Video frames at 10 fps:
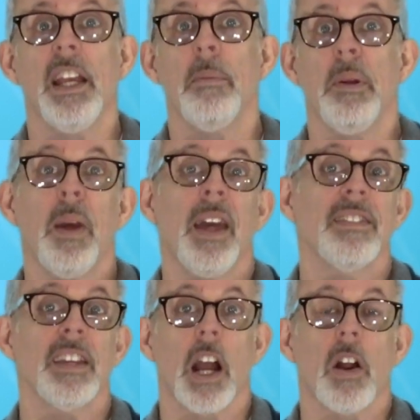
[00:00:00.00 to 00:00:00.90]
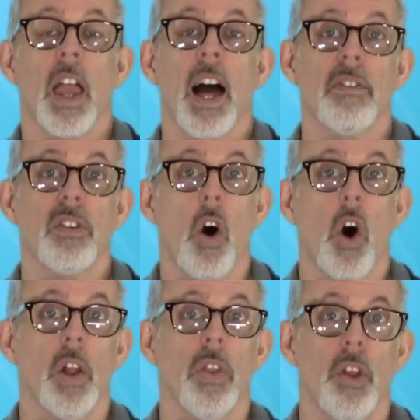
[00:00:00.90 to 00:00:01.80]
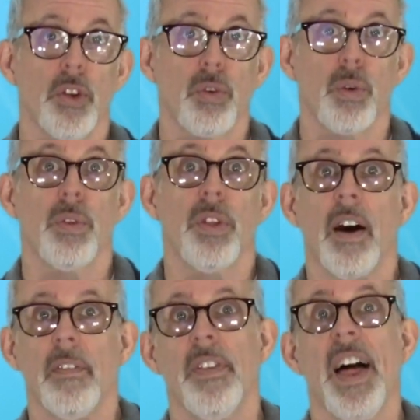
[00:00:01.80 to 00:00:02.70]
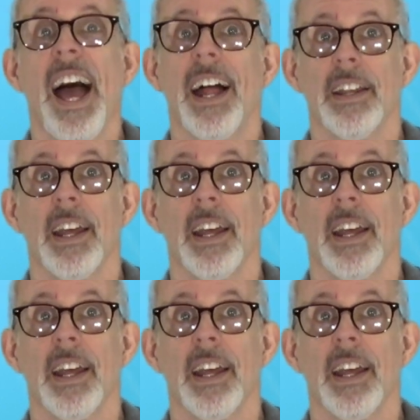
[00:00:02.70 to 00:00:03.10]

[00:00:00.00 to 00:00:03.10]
to be basing our lives on the truth of that